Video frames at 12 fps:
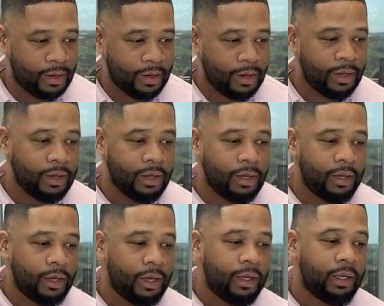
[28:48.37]
Yeah.
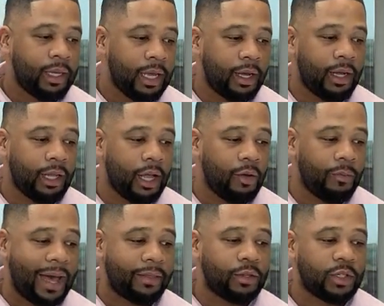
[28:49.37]
Yeah, hello,
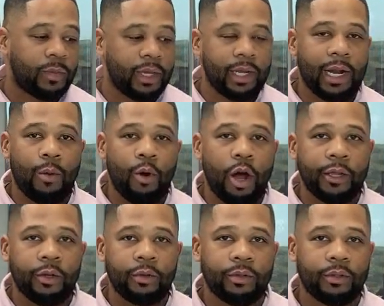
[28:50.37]
Matthew speaking. How are
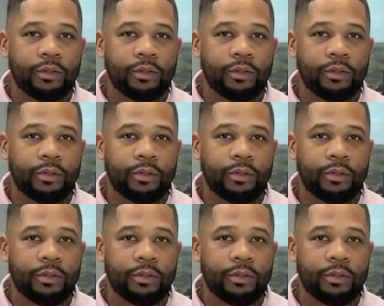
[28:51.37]
you?